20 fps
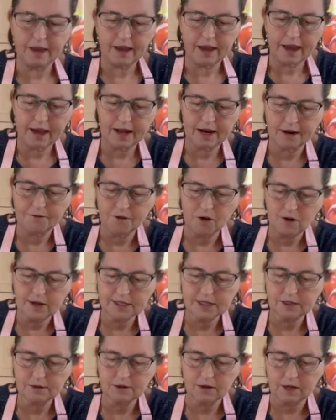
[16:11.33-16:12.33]
And I've
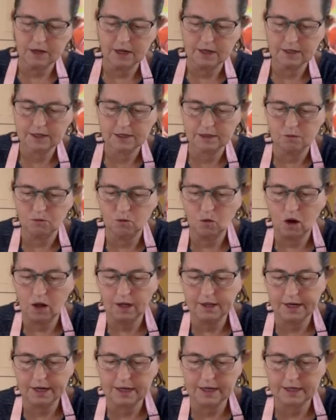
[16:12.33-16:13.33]
also got some
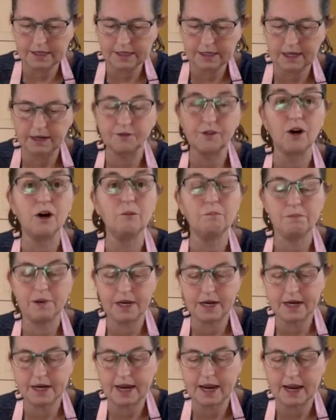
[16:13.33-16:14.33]
walnuts, I've got
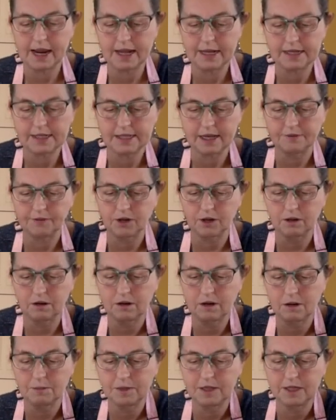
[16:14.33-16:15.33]
pecans, I've got
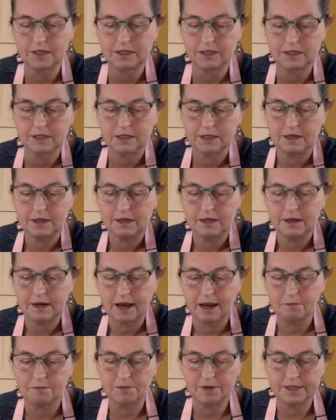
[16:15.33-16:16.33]
almonds
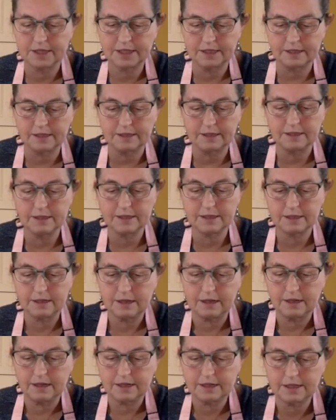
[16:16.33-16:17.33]
and Brazils.
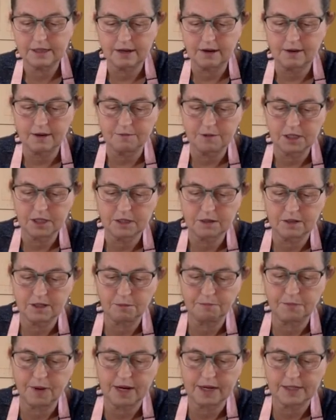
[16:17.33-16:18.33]
So I'm just going to
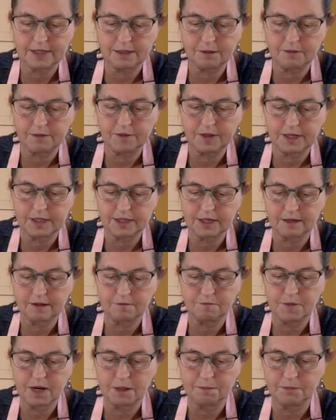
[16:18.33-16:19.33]
pick some of these out
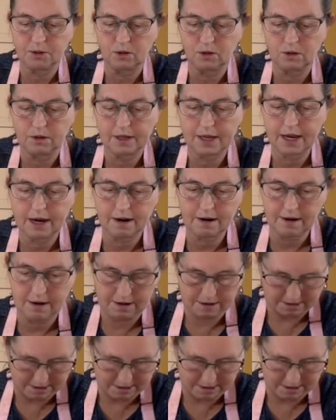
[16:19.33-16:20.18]
of my bowl here